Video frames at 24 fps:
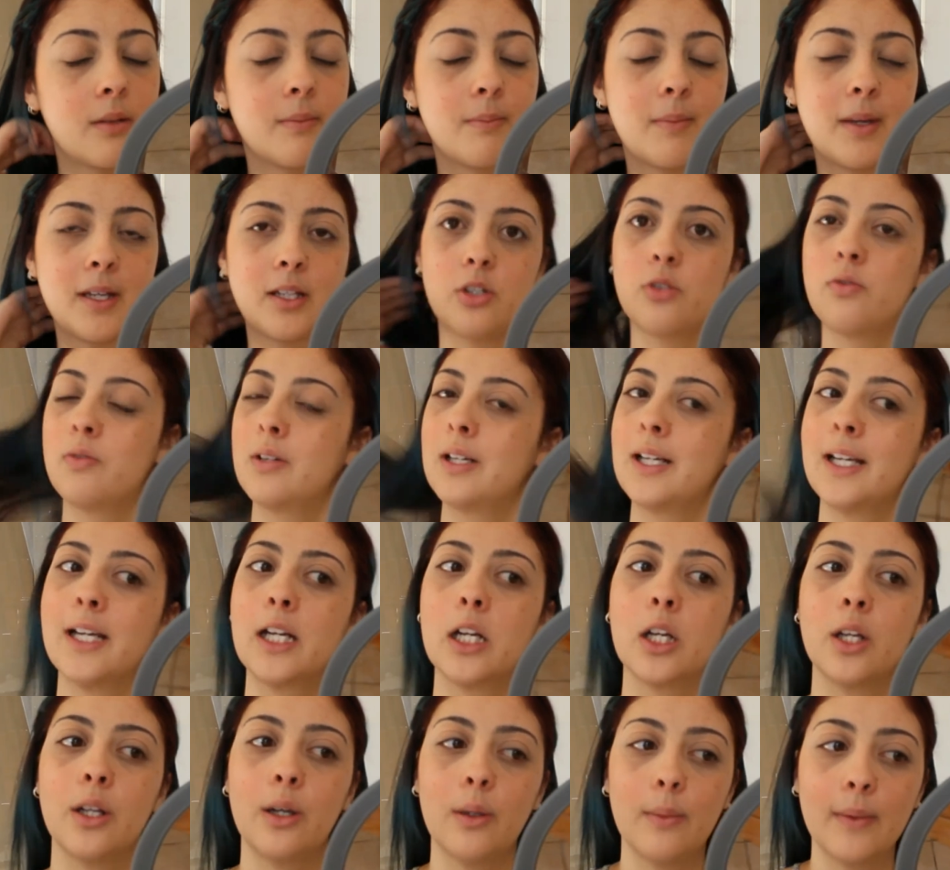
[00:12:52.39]
Makes you really
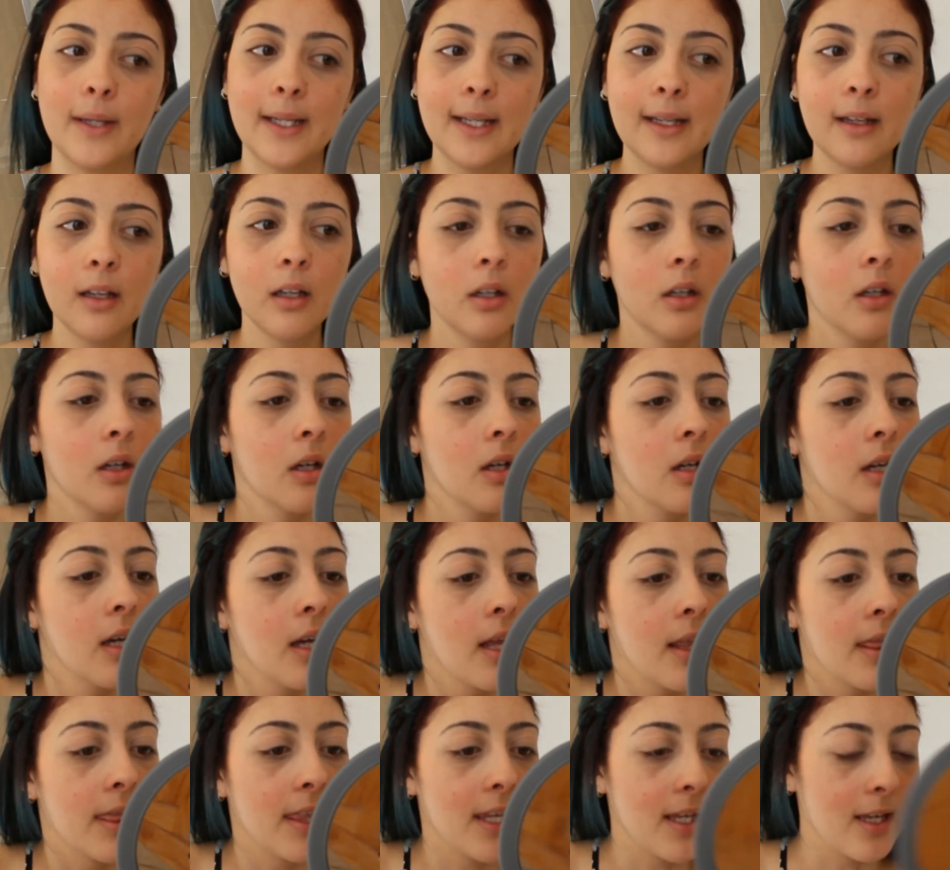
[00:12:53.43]
glowy.
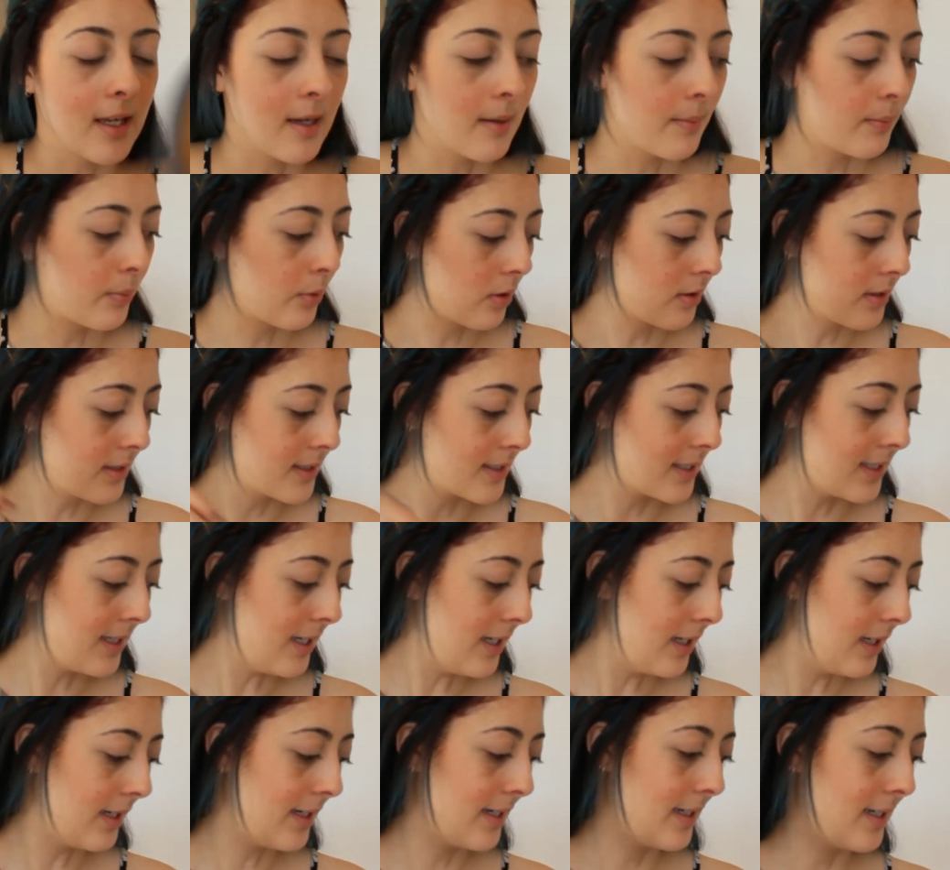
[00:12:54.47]
The
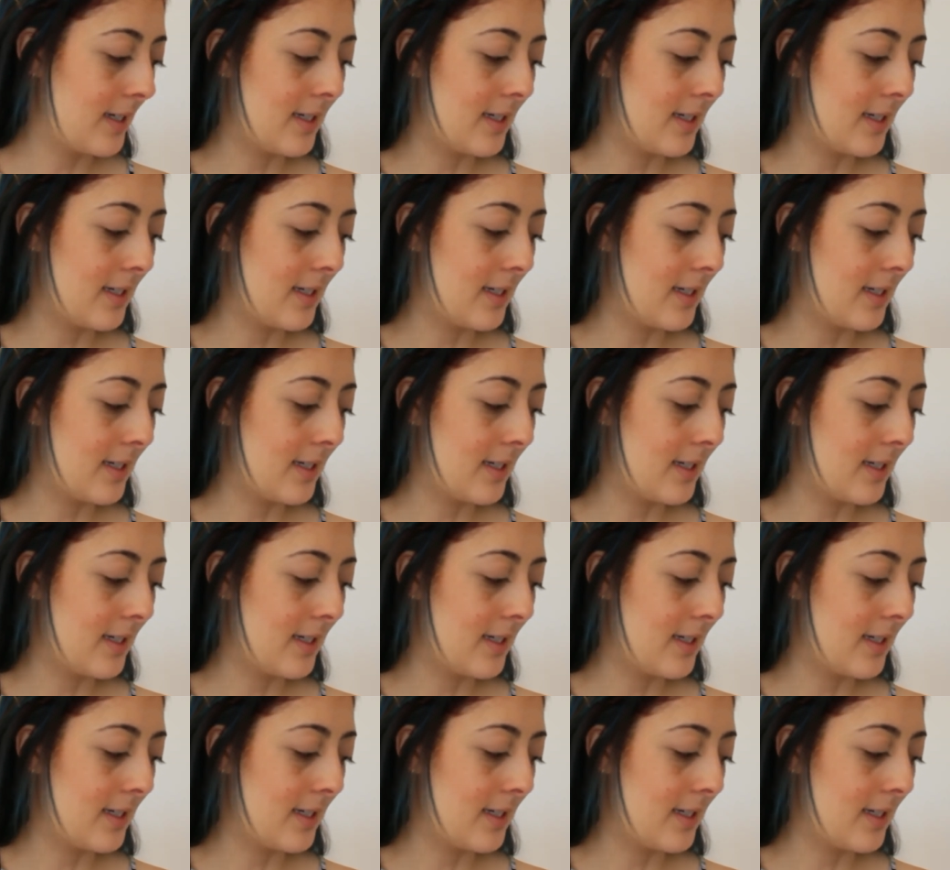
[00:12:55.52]
bronzer